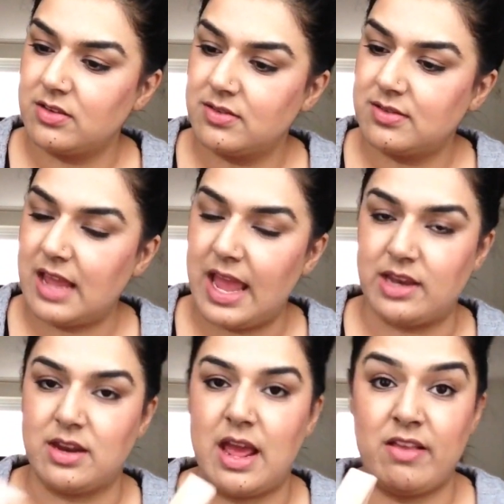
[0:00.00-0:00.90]

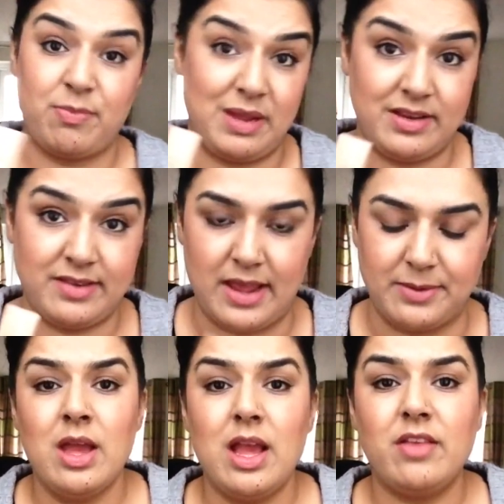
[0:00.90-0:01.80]
10, SB10.
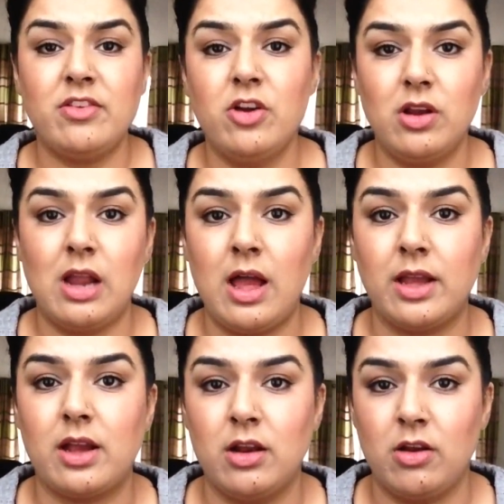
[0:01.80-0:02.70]
It's not
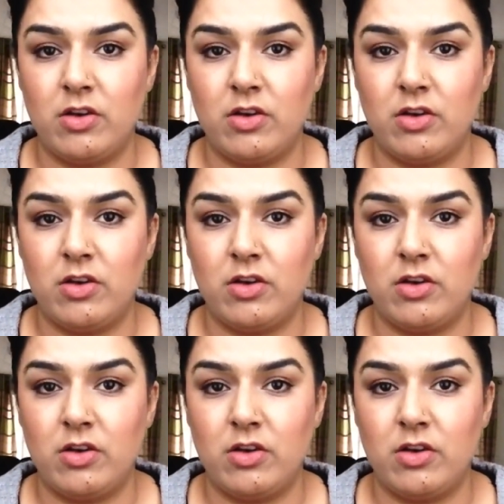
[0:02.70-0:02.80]
like a lot